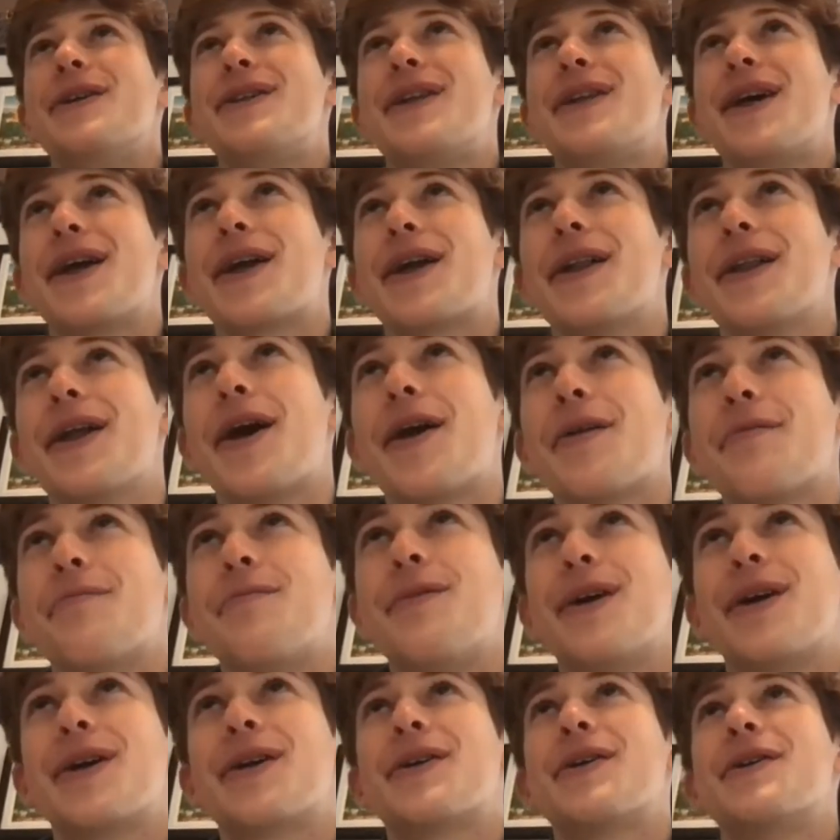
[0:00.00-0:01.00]
taken a lot of
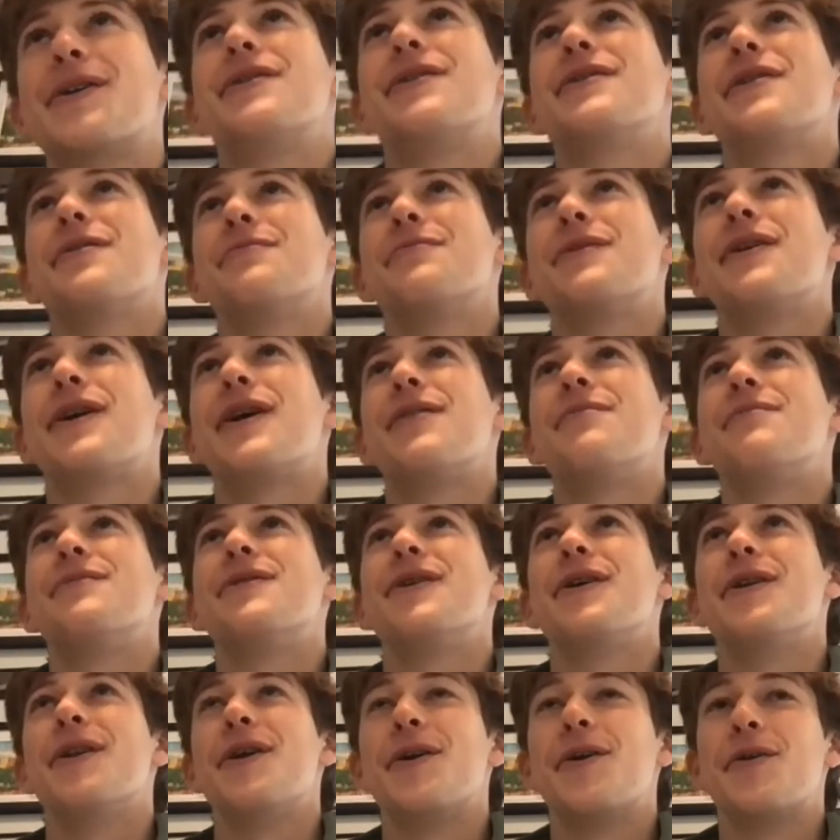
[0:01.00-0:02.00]
pictures, sometimes
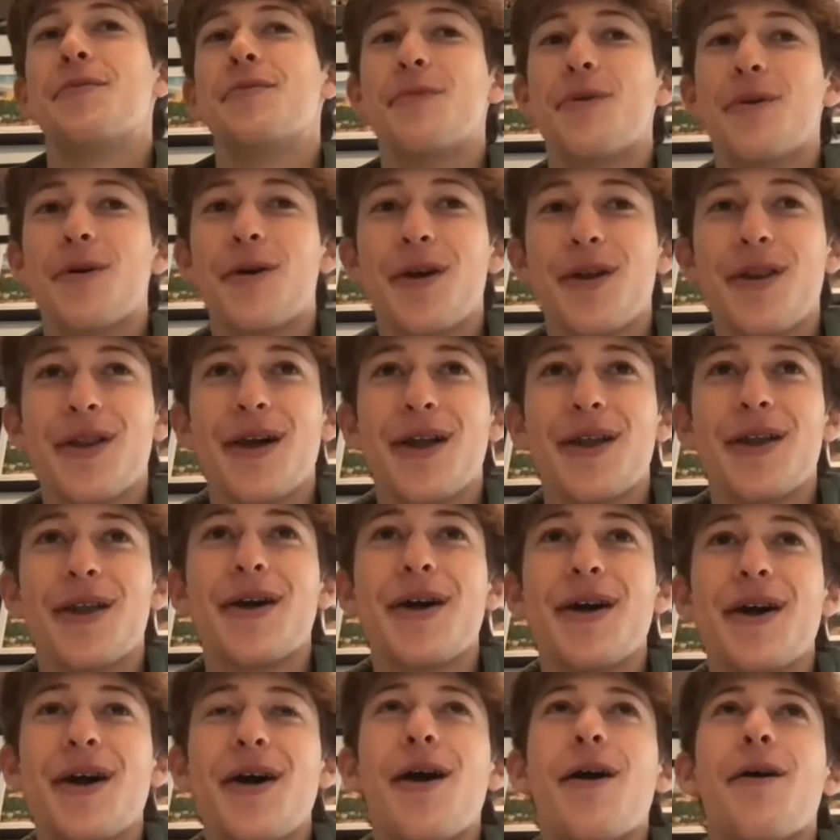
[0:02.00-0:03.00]
a little more than
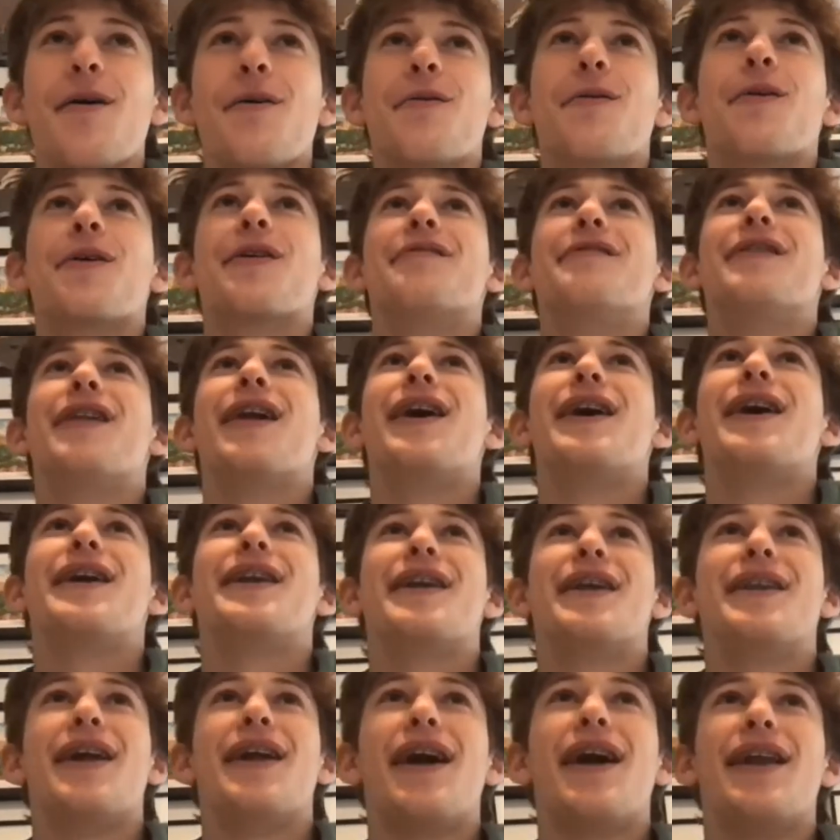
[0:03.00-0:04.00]
we would have liked.
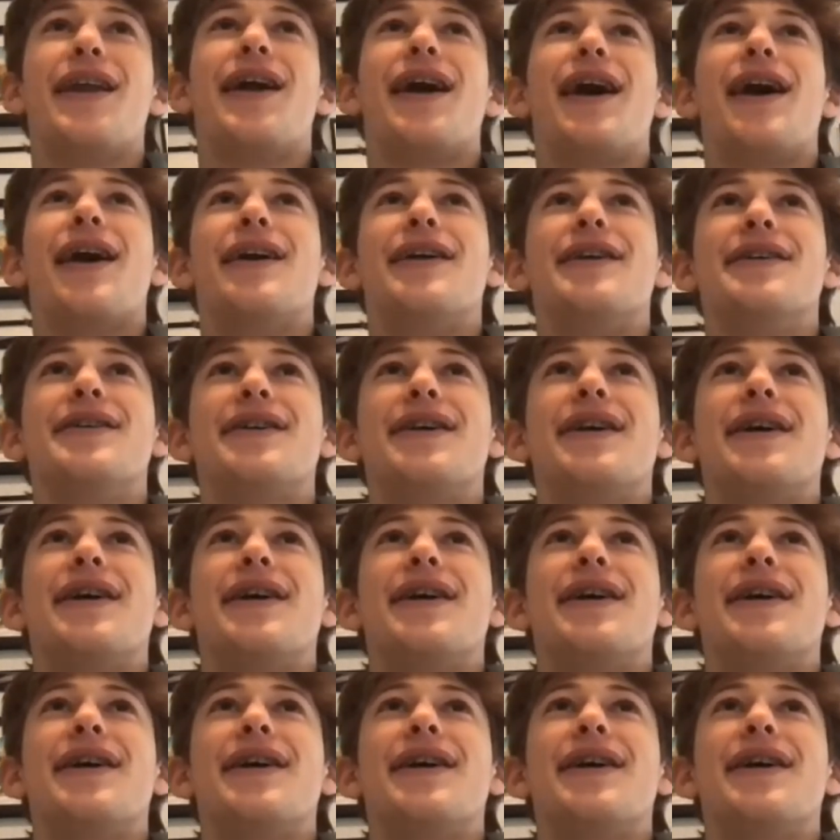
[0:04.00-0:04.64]
And then as